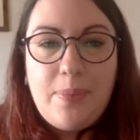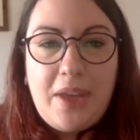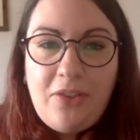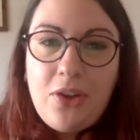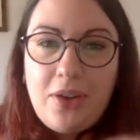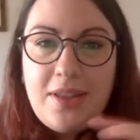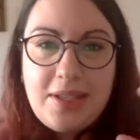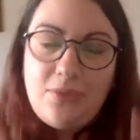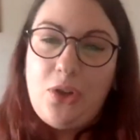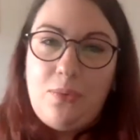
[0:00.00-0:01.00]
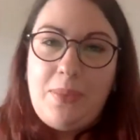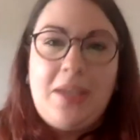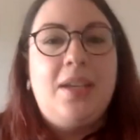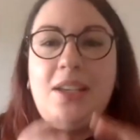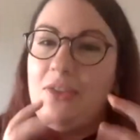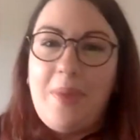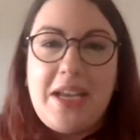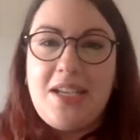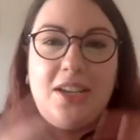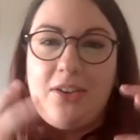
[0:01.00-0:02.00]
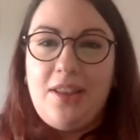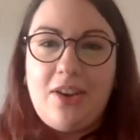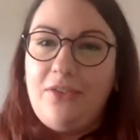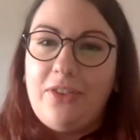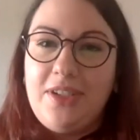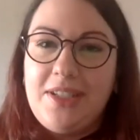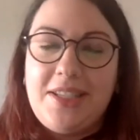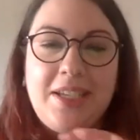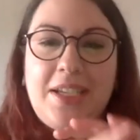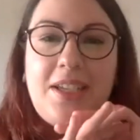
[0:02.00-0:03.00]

If you're in this room, you've made it, you're in the conference,